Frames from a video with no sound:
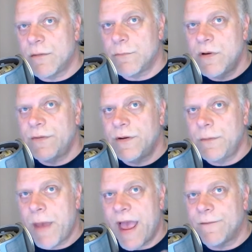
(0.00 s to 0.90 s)
and start
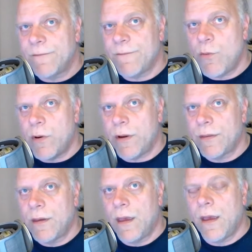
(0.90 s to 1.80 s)
moving it back and
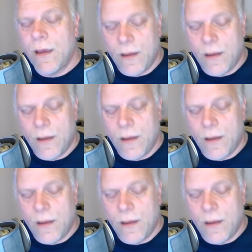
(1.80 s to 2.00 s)
forth,